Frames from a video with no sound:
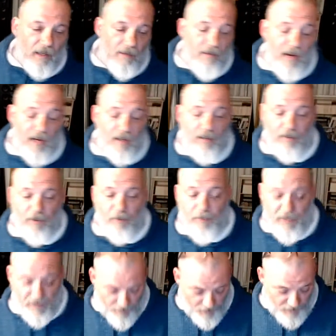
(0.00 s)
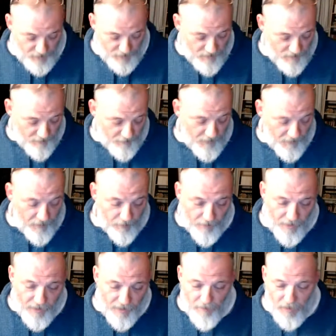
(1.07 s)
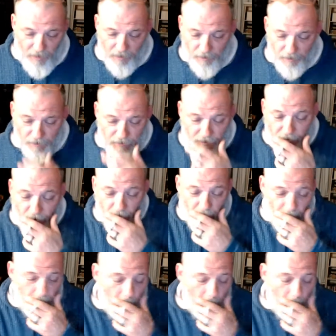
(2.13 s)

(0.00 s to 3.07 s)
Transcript: I reckon there will be other states that follow that model too.